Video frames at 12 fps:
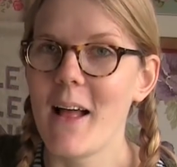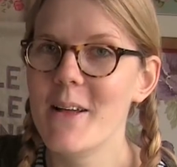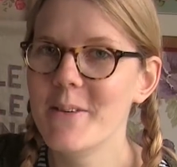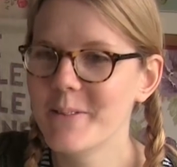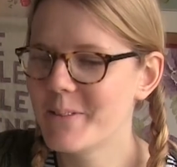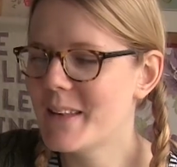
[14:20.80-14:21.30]

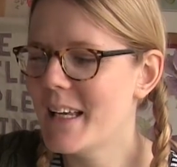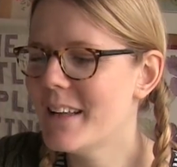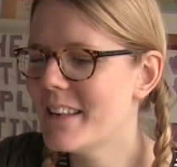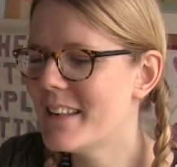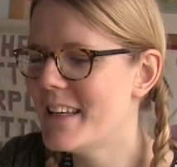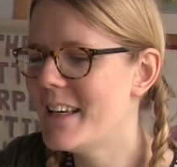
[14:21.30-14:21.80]
The
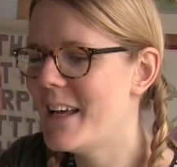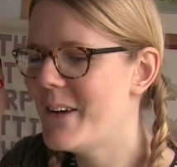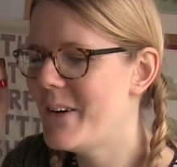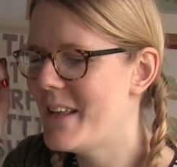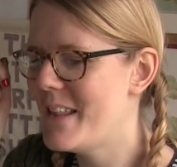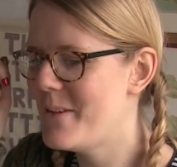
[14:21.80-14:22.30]
other thing I
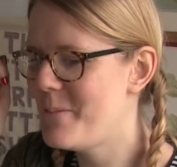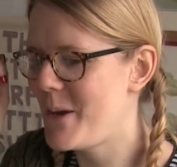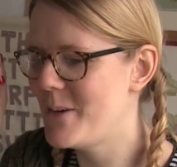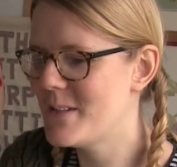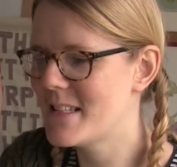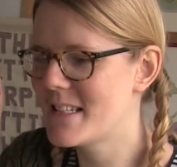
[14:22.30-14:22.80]
got in the
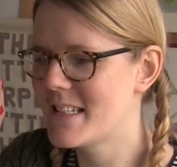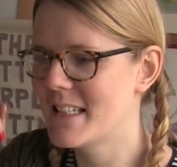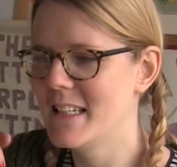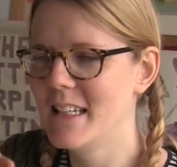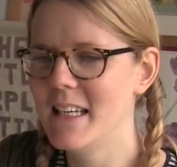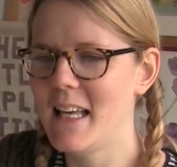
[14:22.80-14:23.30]
post
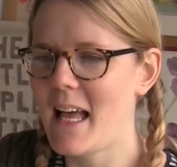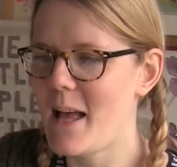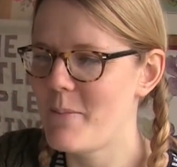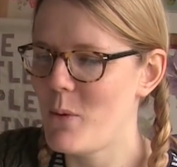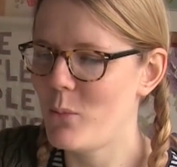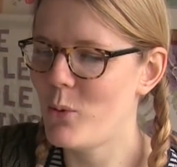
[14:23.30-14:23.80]

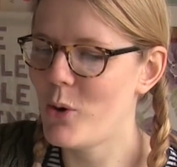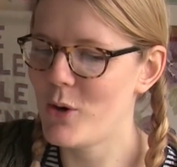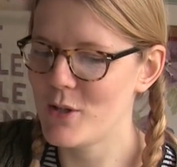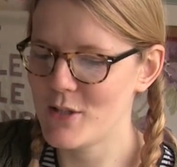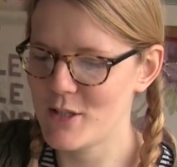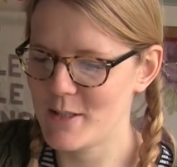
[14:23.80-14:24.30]

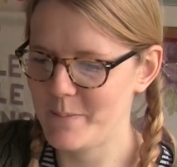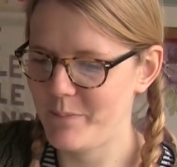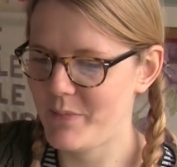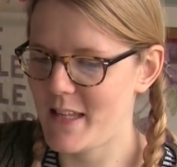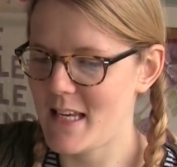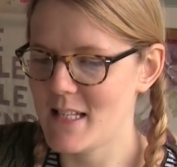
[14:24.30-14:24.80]
was
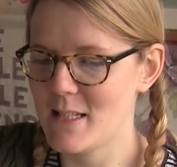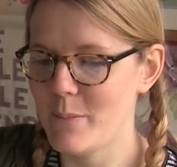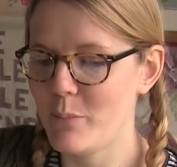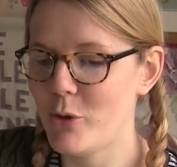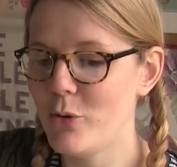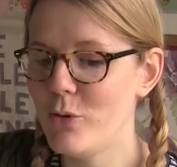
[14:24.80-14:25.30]
this
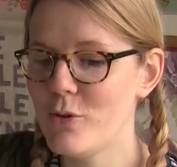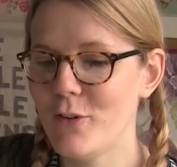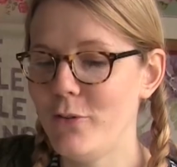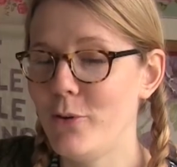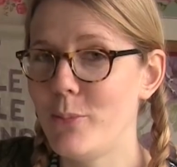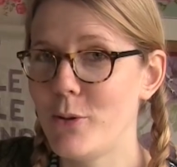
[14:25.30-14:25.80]

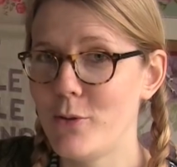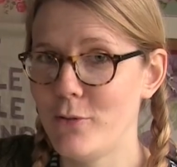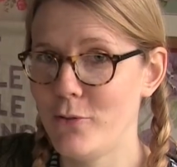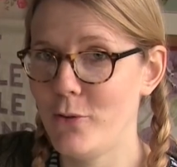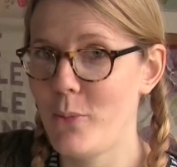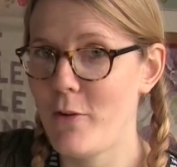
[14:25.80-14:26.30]
beautiful
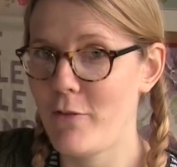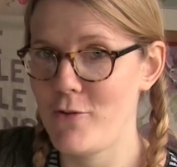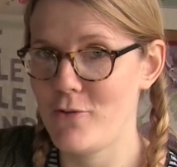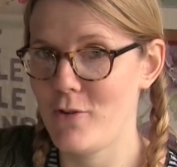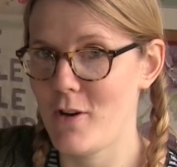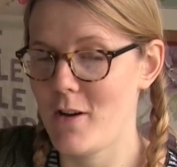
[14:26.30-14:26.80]

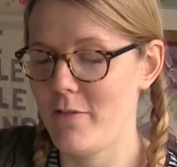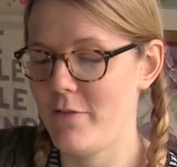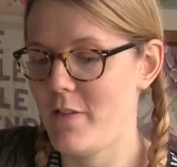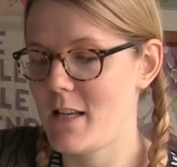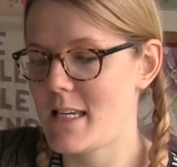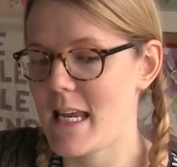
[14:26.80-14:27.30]
photograph
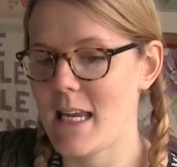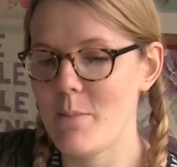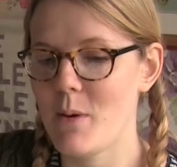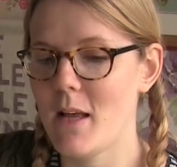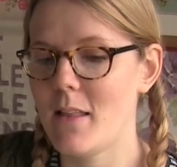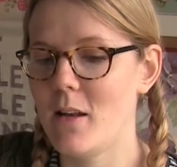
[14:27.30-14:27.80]
taken
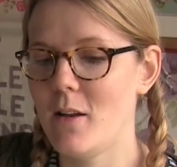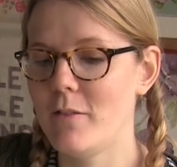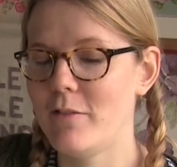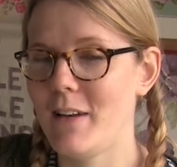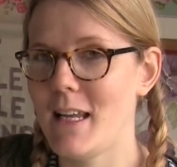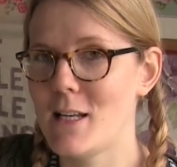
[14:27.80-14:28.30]
by the
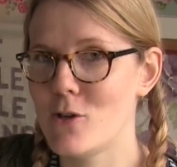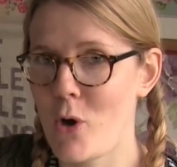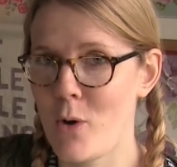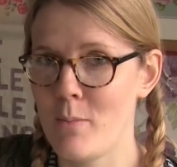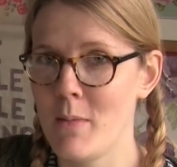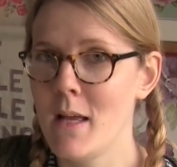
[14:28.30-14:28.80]
lovely
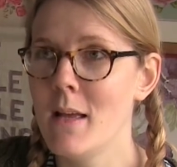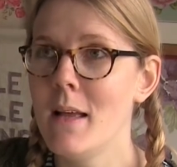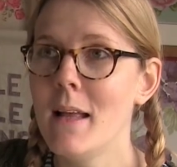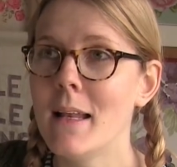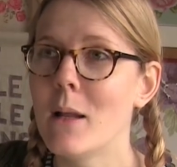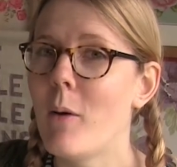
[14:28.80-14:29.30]
Tom.
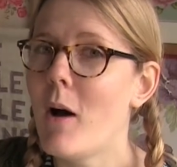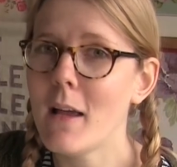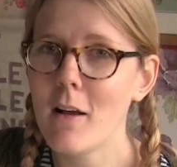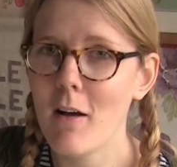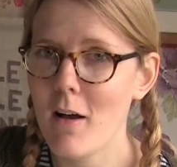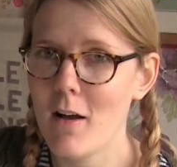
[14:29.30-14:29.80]
Now, I
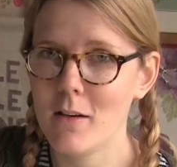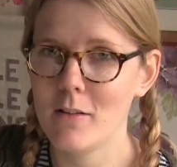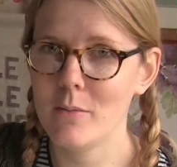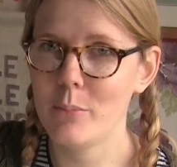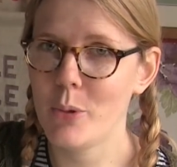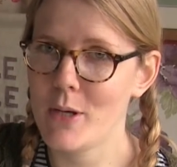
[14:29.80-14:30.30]

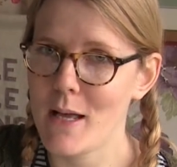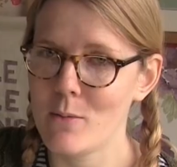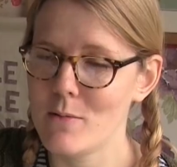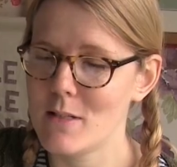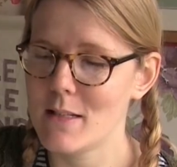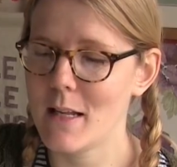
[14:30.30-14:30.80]
can't
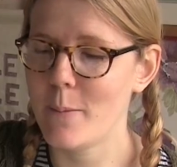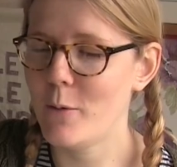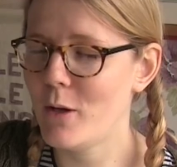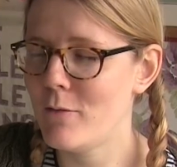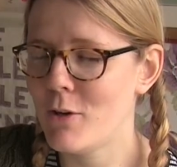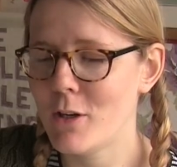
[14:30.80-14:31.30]
pronounce, I'm
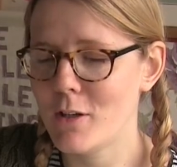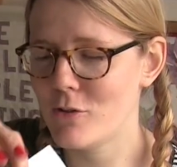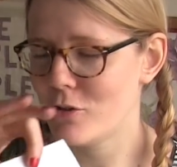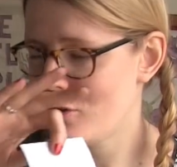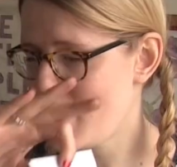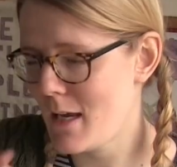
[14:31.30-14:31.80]
not even going to
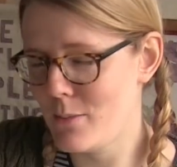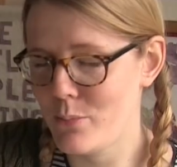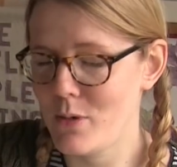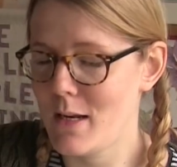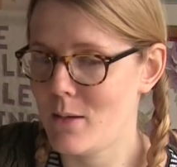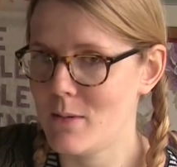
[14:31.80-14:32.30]
try and
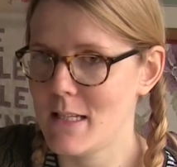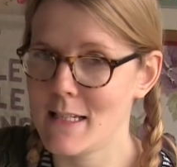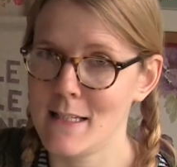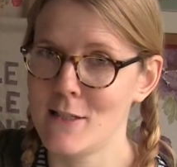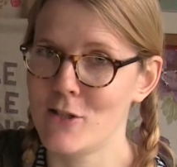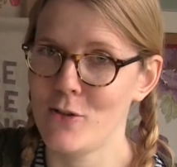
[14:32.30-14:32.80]
pronounce his
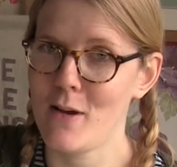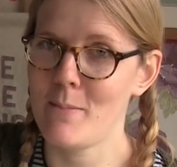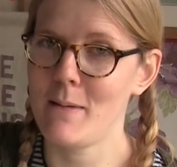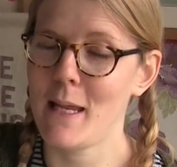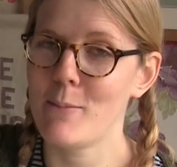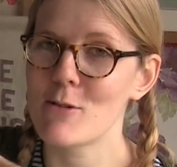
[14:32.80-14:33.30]
Instagram
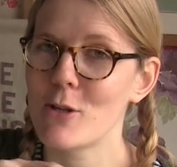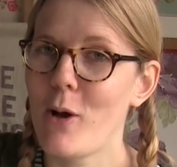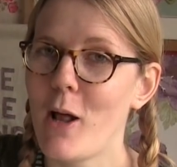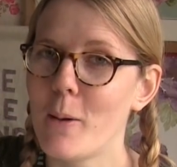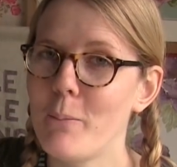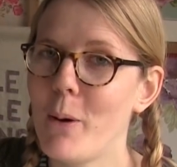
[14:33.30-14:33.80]
name, so
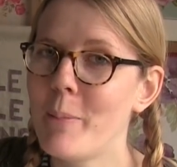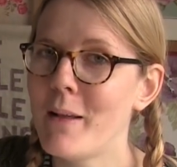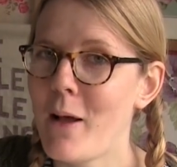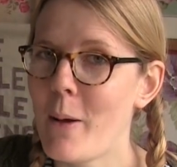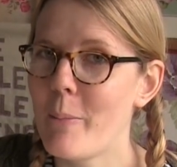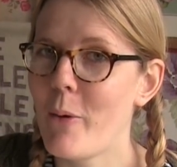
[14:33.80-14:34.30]
I'll pop it
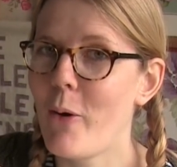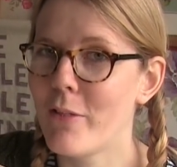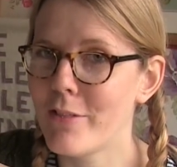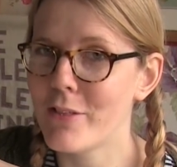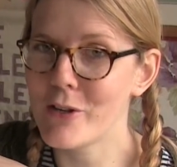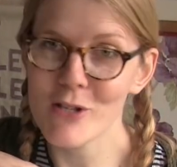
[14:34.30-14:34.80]
up
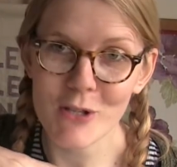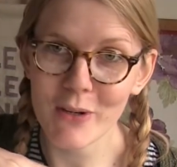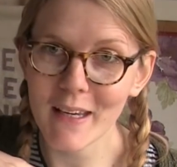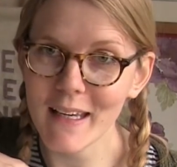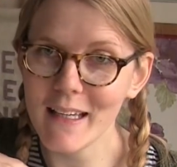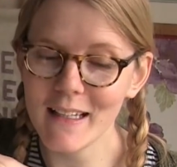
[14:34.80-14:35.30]
on the
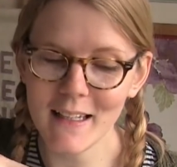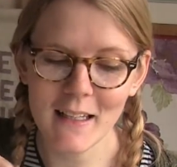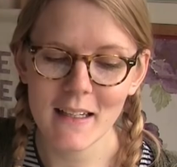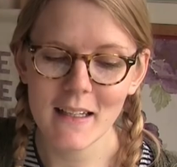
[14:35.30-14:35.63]
screen.